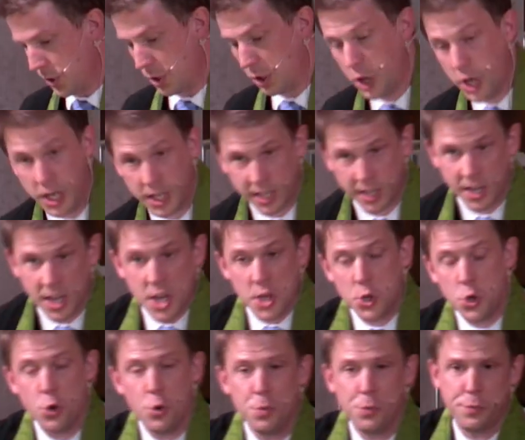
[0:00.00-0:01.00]
Look,
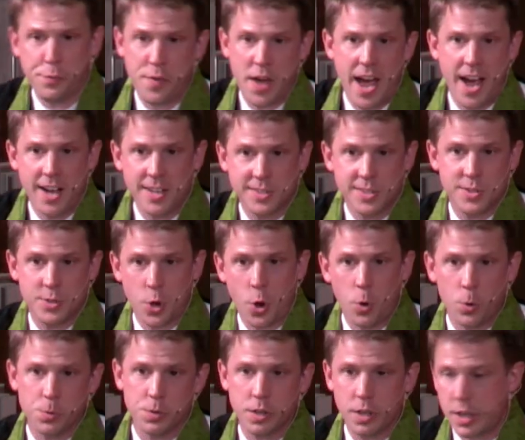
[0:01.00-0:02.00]
you fast
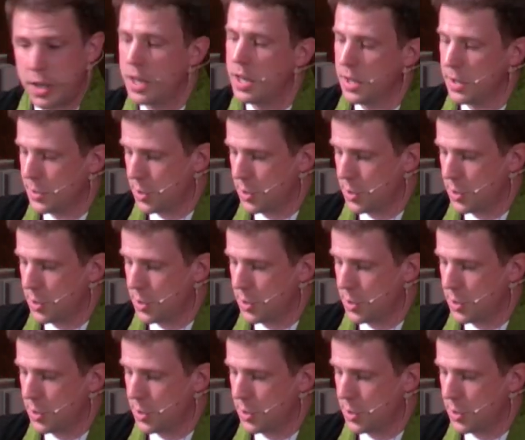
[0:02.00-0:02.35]
only